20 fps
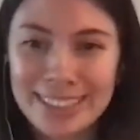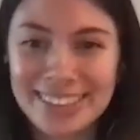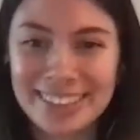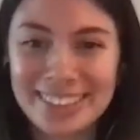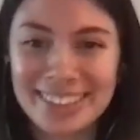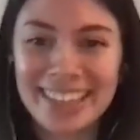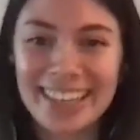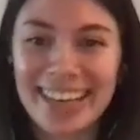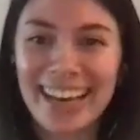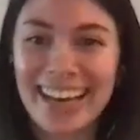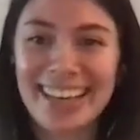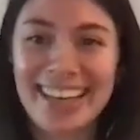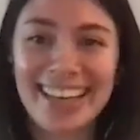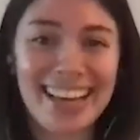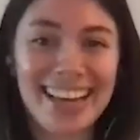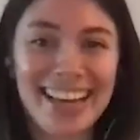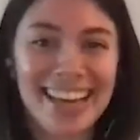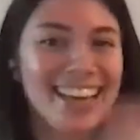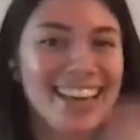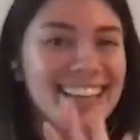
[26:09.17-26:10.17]
And you're like,
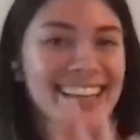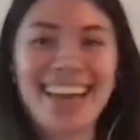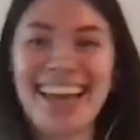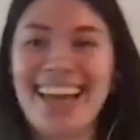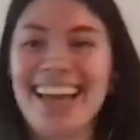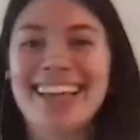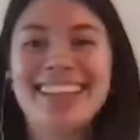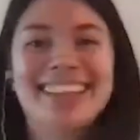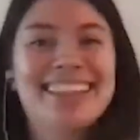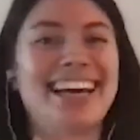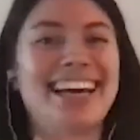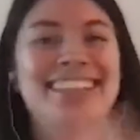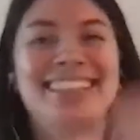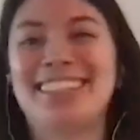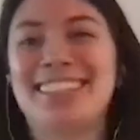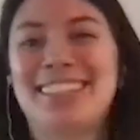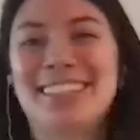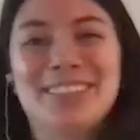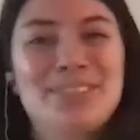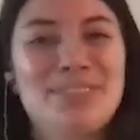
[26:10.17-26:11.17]
I hate that
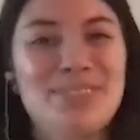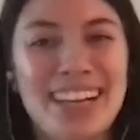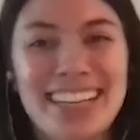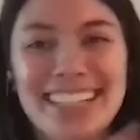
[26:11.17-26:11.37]
so you know,